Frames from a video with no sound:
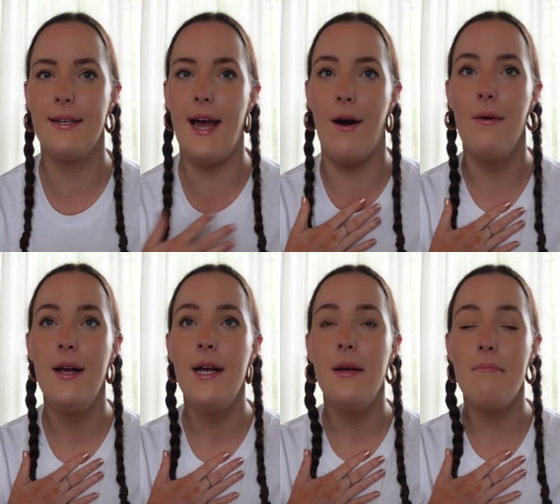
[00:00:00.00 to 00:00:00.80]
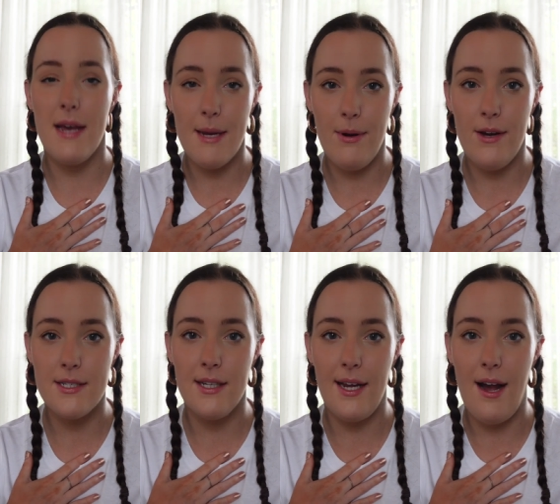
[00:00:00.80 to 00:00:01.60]
Now, me
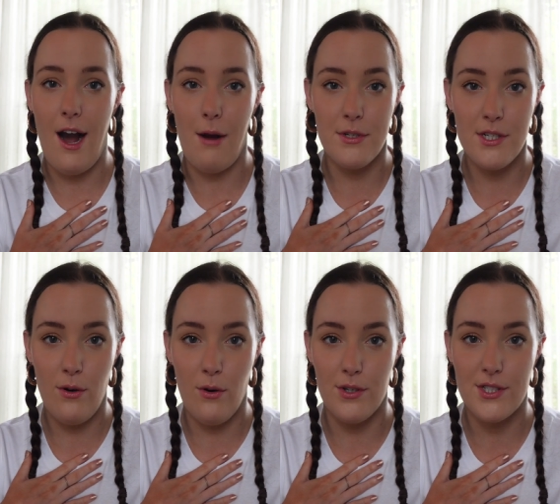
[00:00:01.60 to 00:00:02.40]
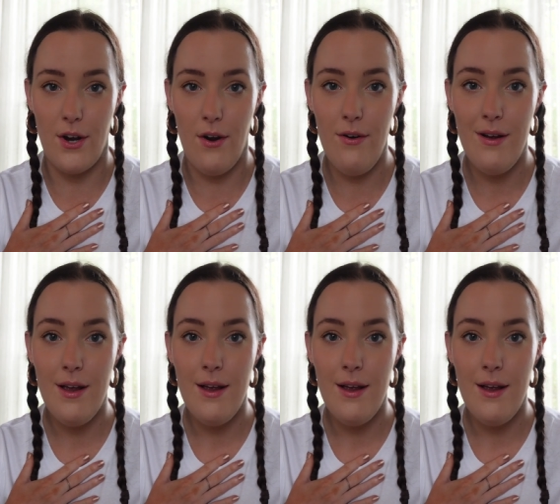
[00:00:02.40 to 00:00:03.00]
personally, I wasn't a horse girl,